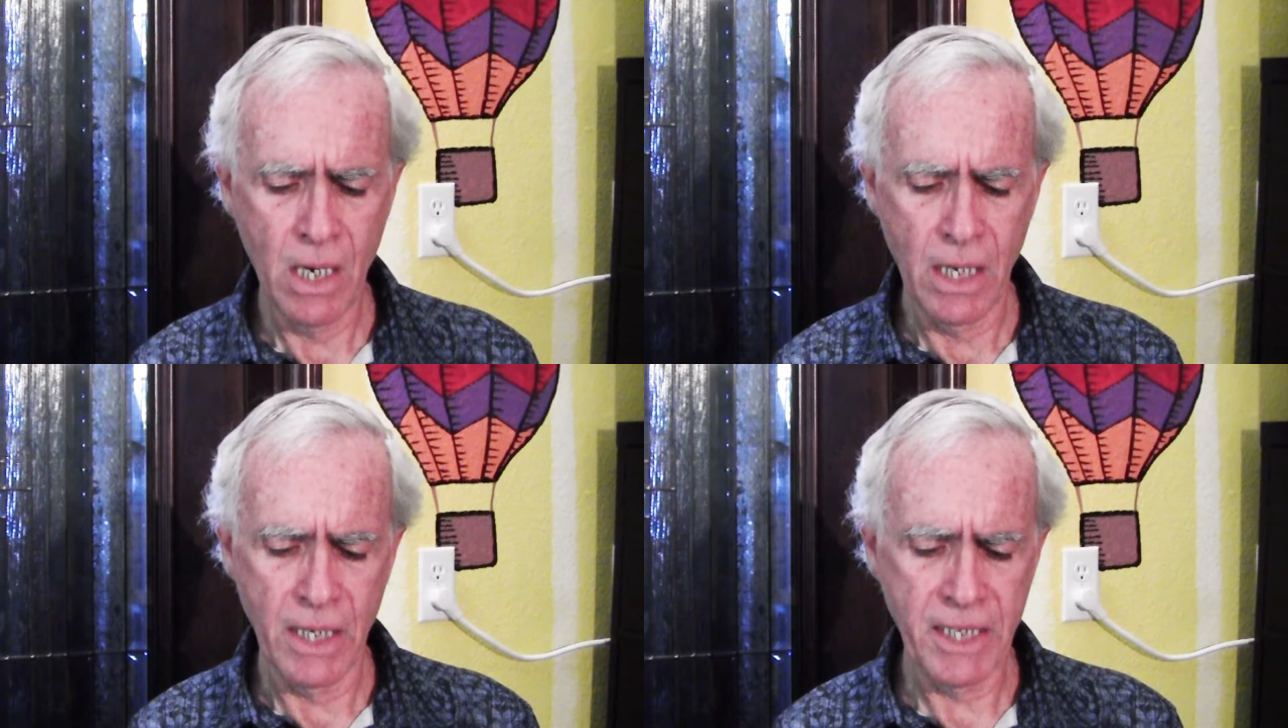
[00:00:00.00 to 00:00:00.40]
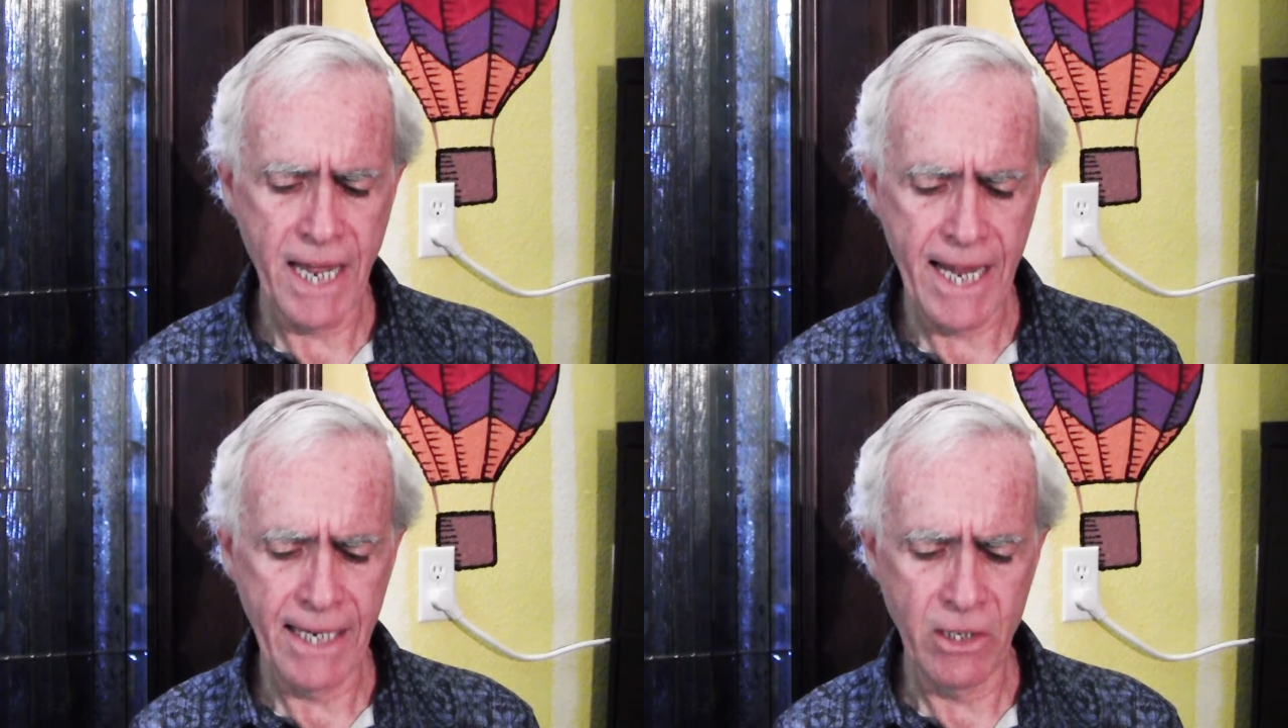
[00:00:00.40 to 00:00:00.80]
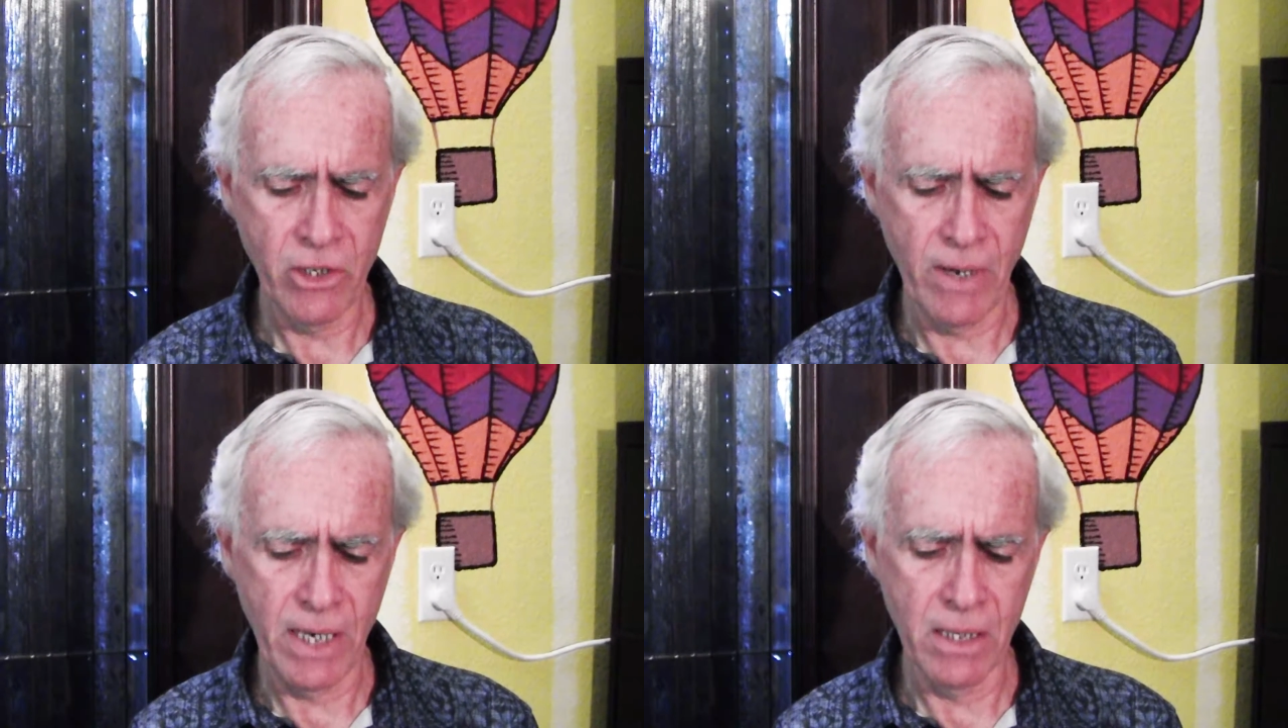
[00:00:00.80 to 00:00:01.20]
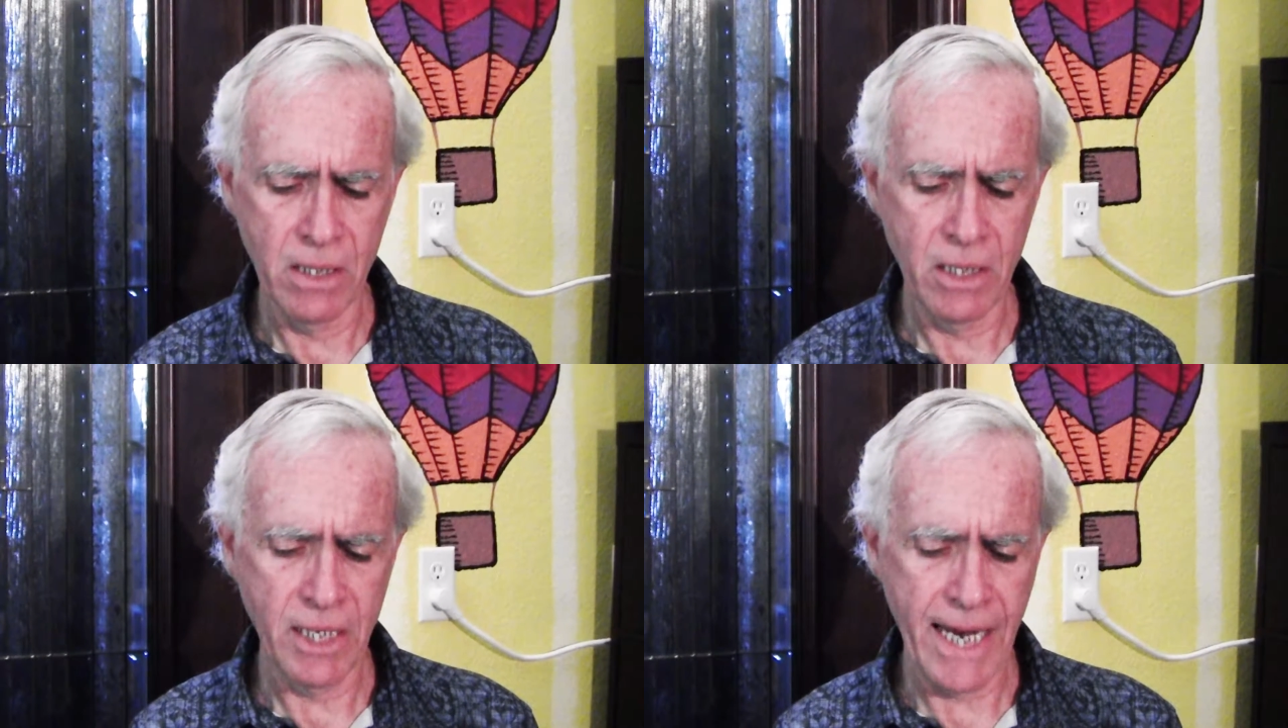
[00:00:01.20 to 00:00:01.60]
They sagged and straightened
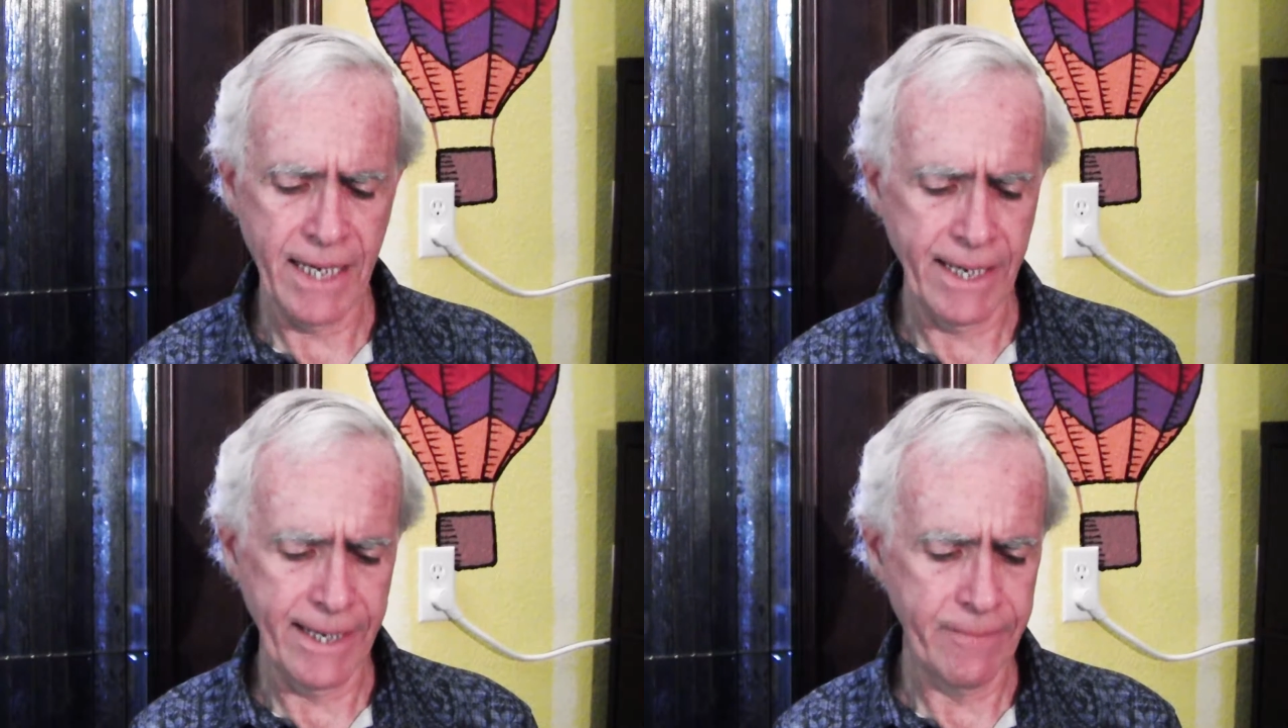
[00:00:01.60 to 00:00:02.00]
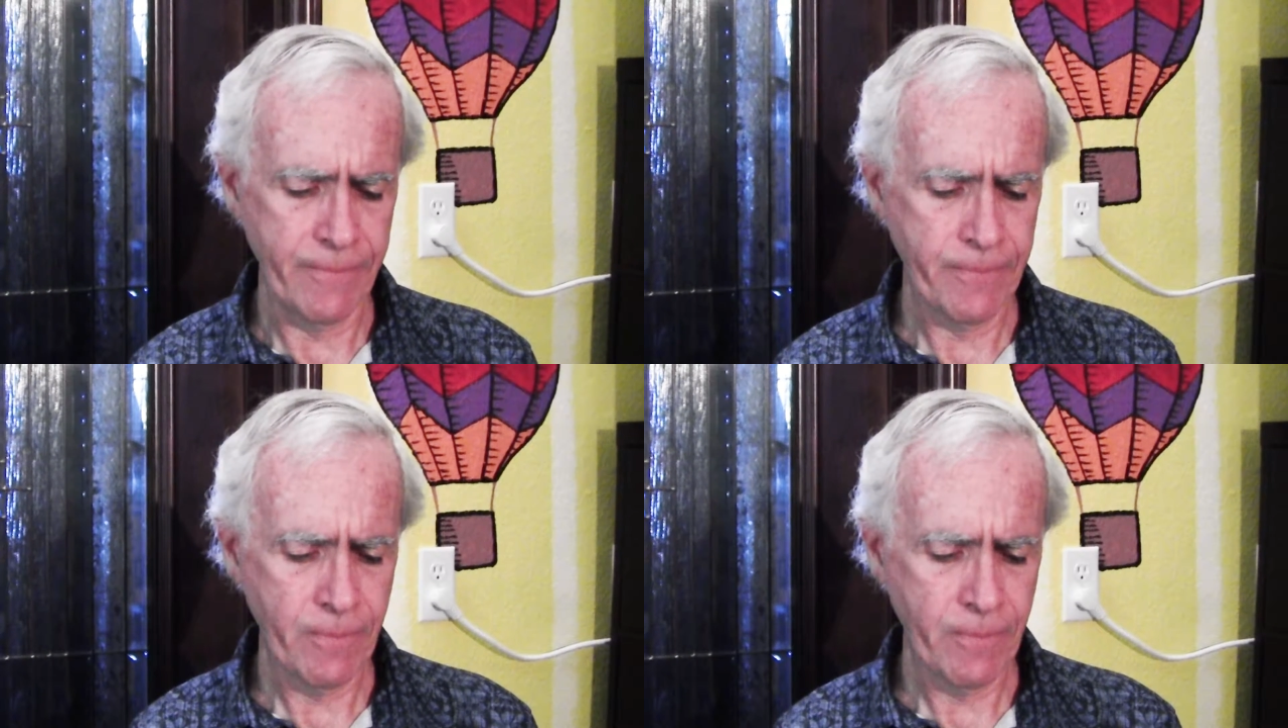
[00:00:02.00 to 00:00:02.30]
and sagged again.